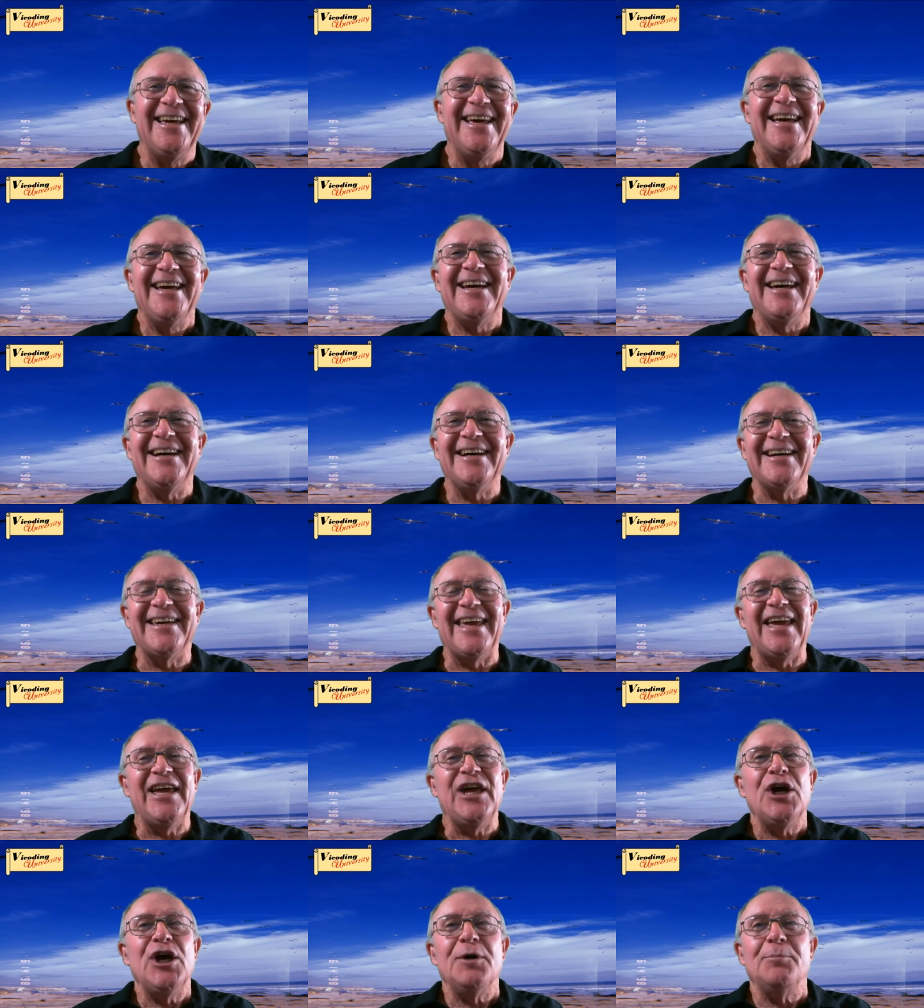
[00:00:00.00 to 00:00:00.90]
Okay,
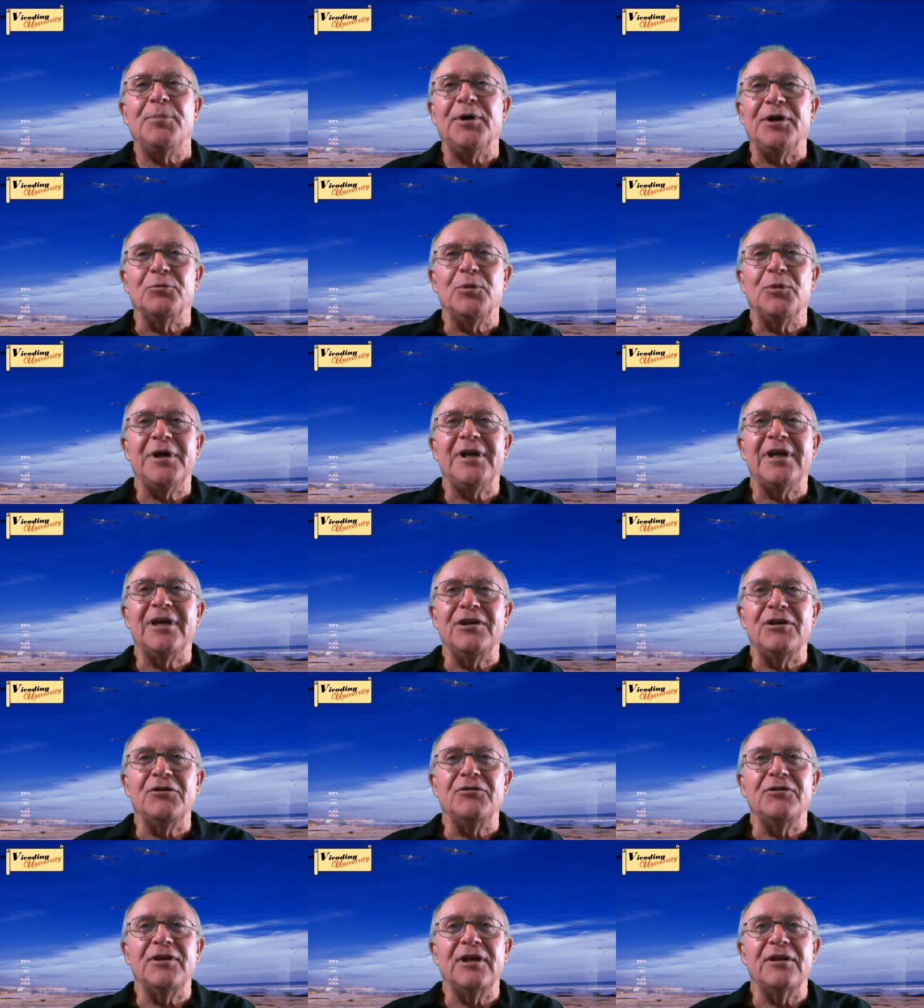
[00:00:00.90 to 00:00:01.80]
but we can use
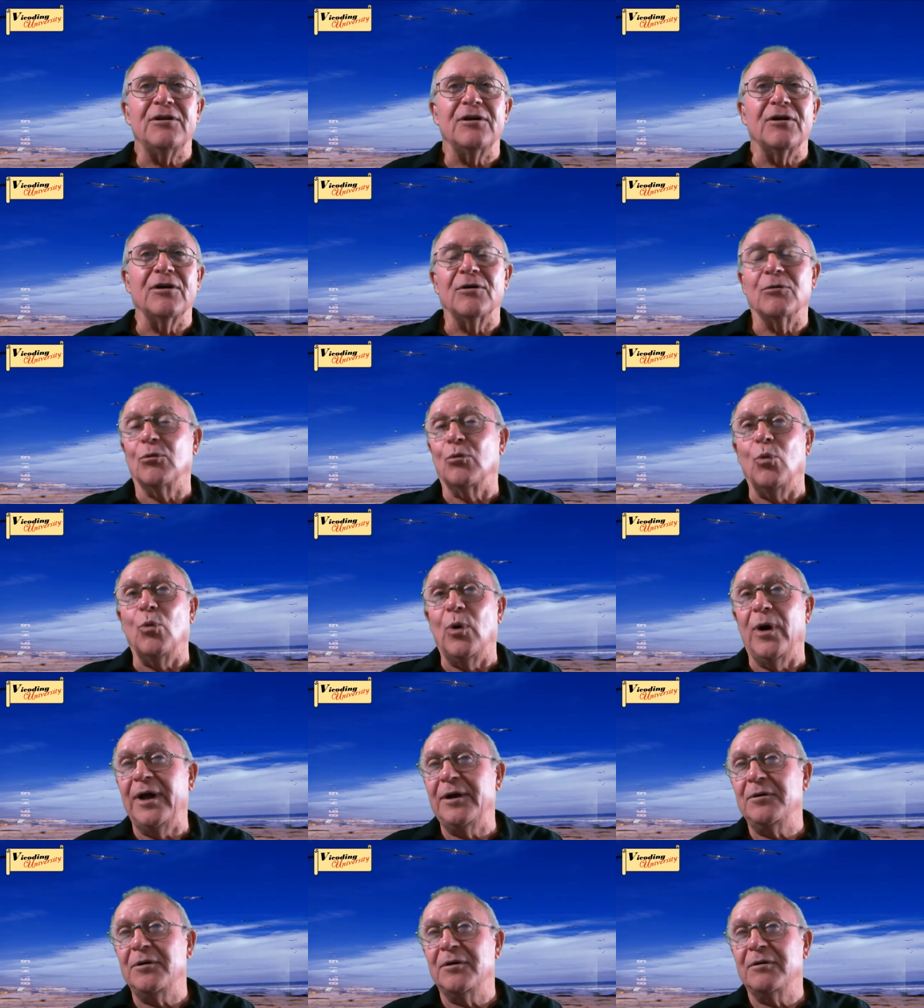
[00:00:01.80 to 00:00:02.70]
either
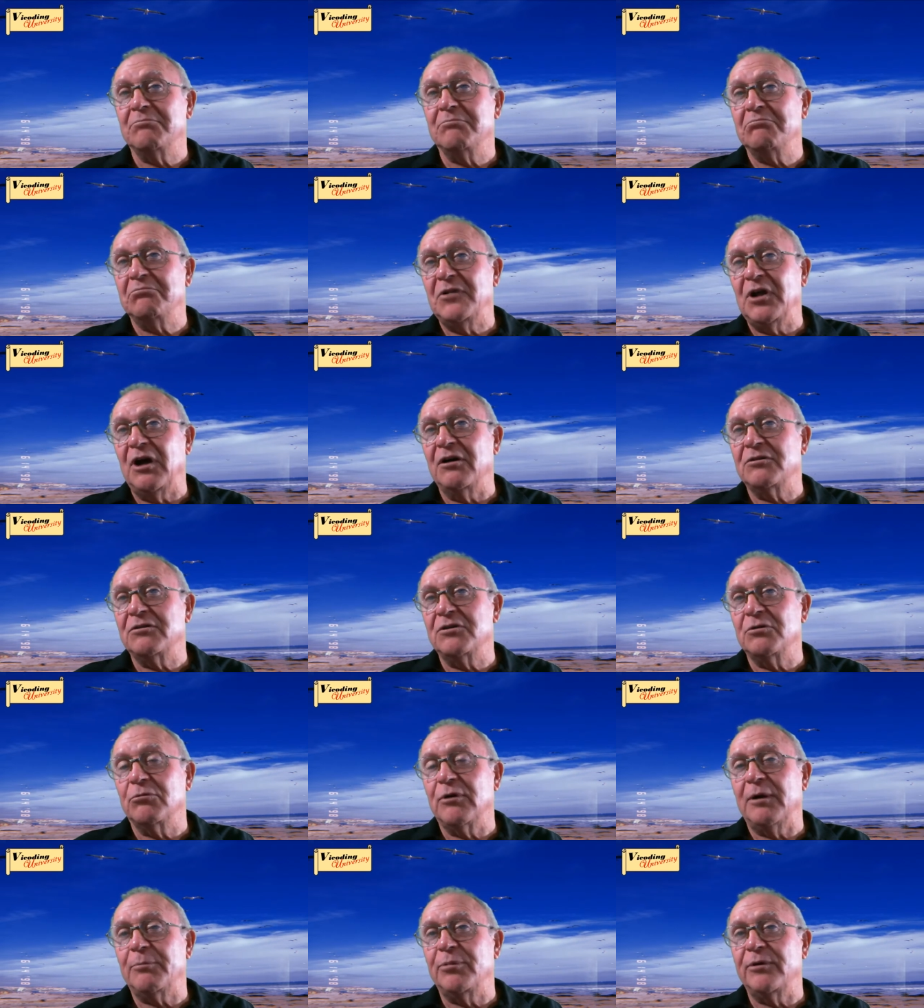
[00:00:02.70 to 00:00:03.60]
one dog to
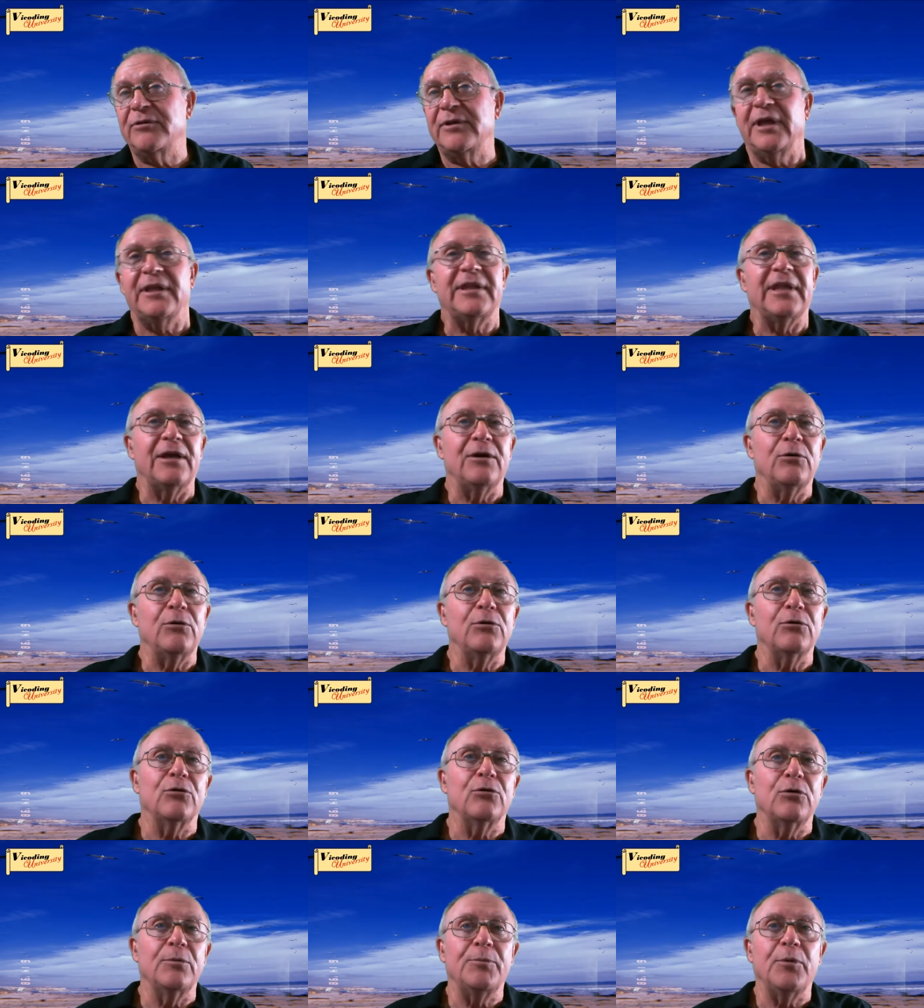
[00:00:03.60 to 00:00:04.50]
represent that whole
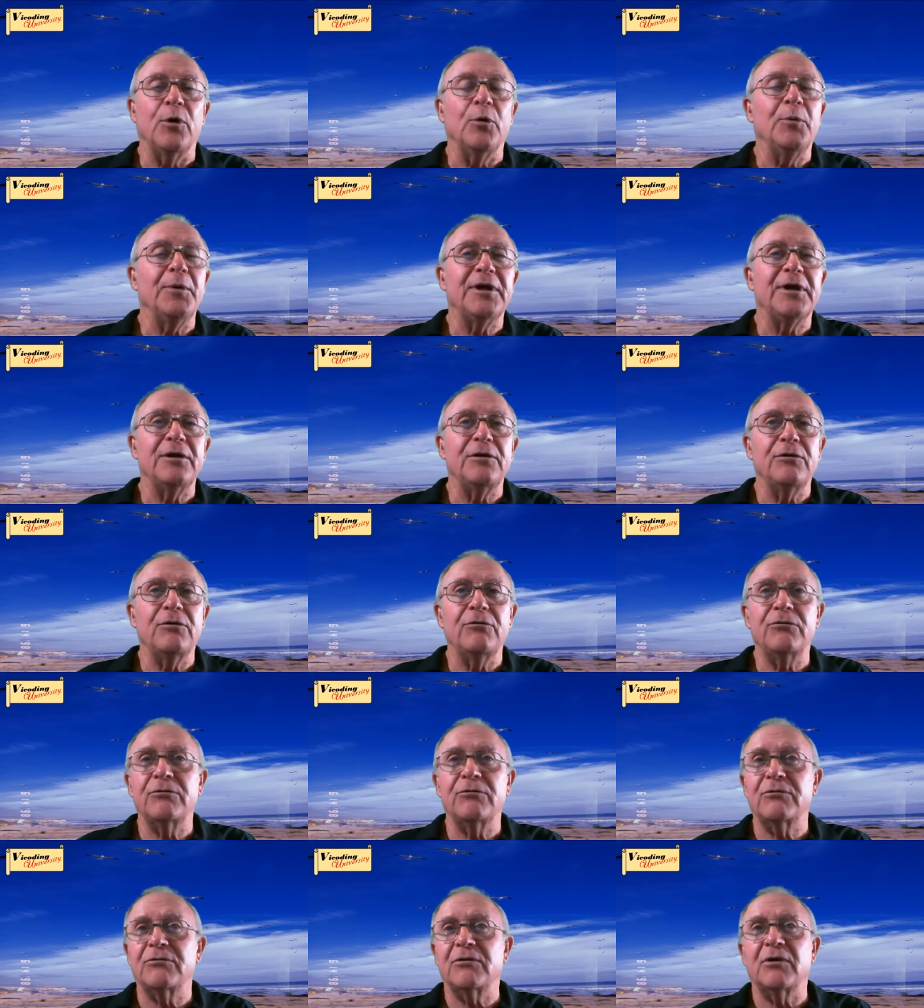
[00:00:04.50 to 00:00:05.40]
group, or we can
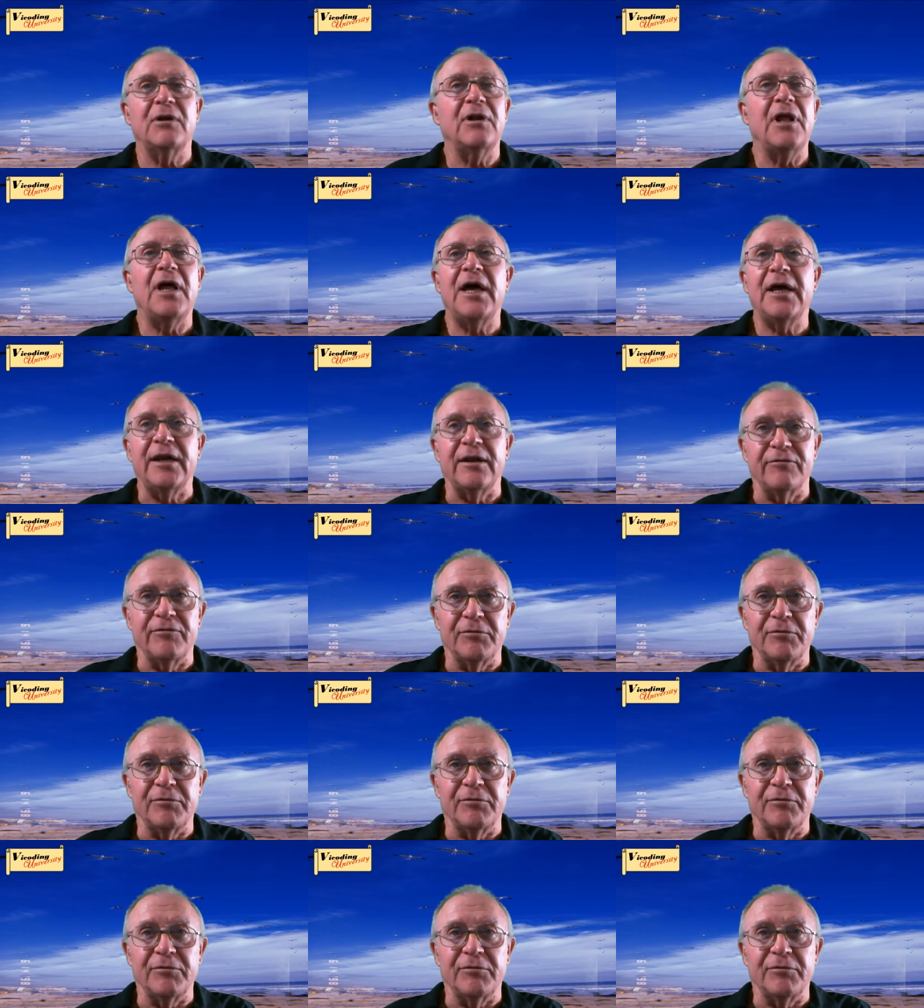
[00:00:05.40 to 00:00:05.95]
use a lot of them